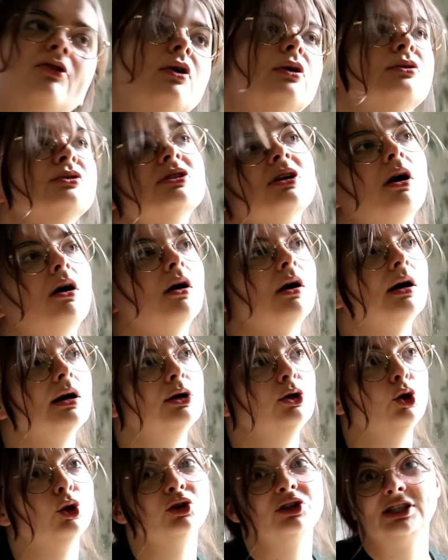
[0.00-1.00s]
But those are
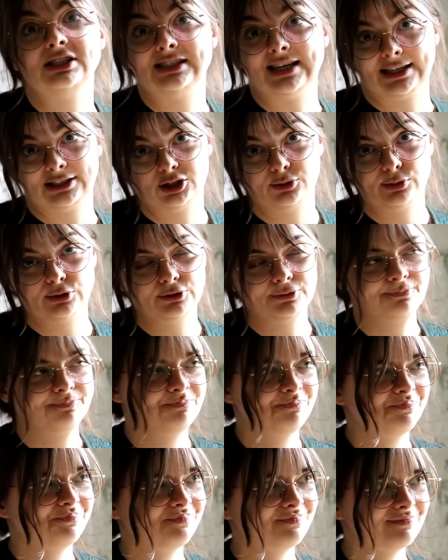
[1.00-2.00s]
non-detachable.
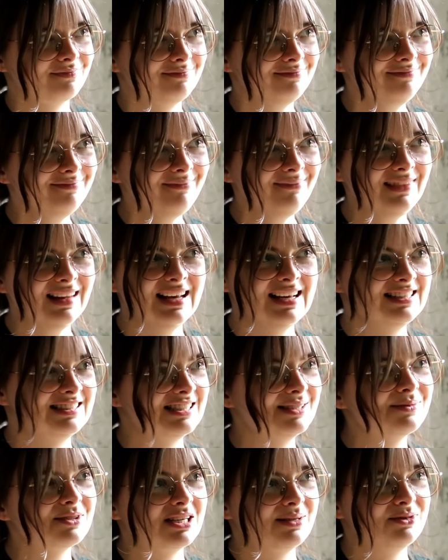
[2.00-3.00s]
And
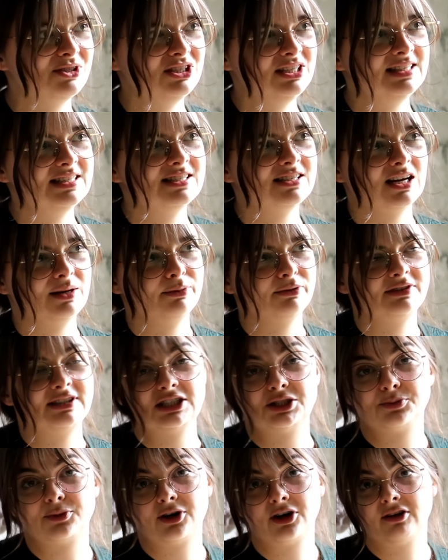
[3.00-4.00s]
sometimes you need the type of
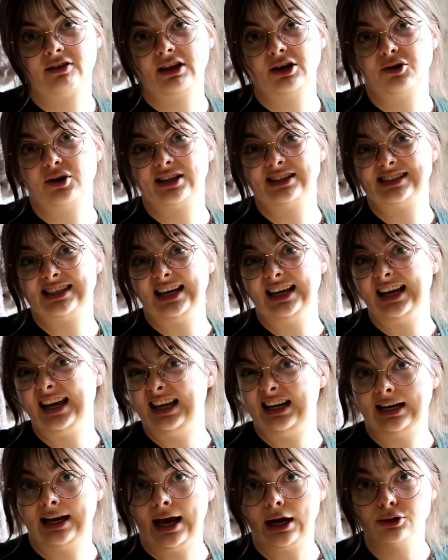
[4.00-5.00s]
stitch marker that you can take
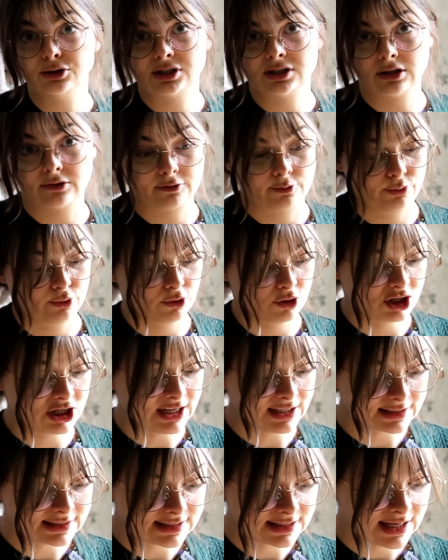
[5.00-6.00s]
in and out of a
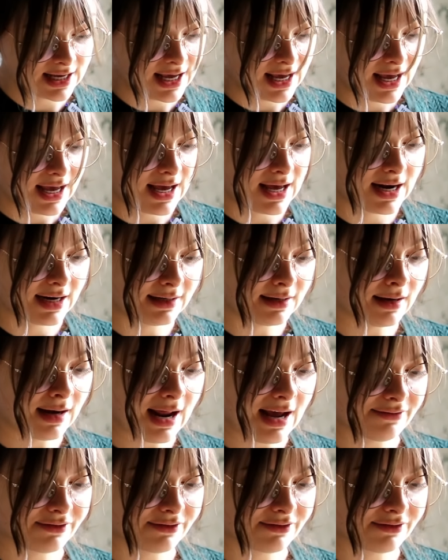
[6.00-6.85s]
project. And I didn't